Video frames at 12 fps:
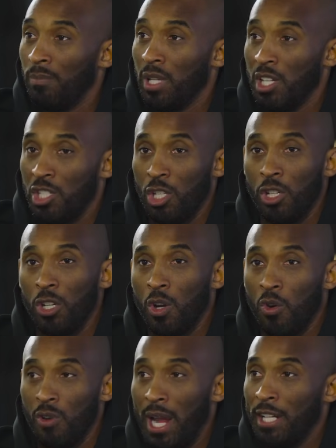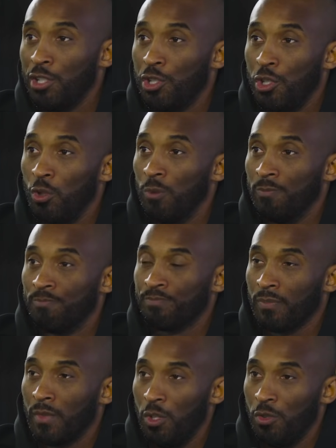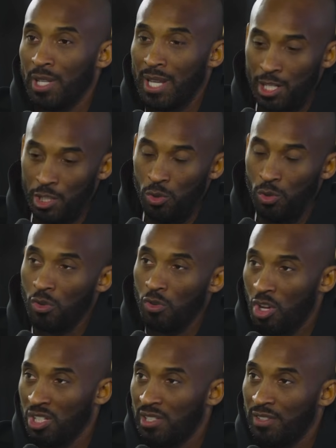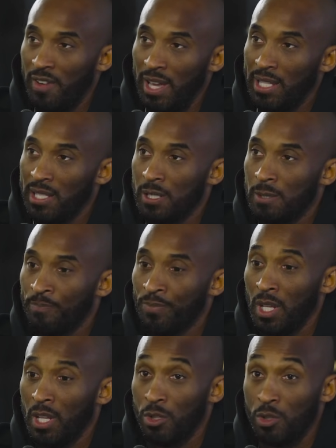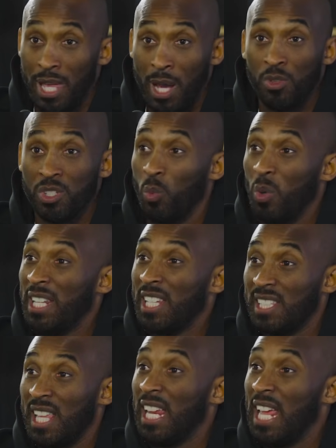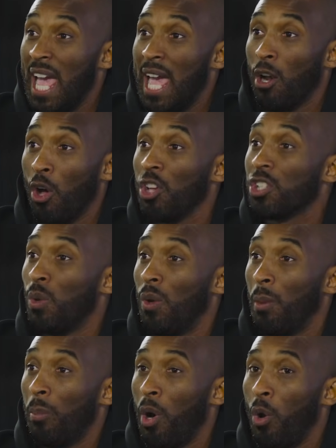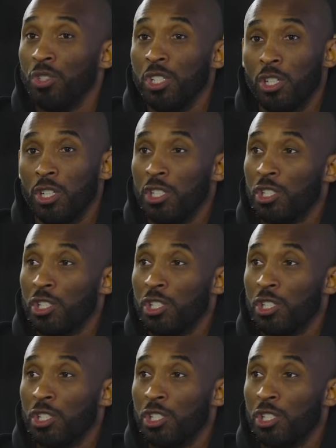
because he couldn't go right and shoot. You should kind of shoot across his face. And so that was a weakness that he had. Also in the post, he couldn't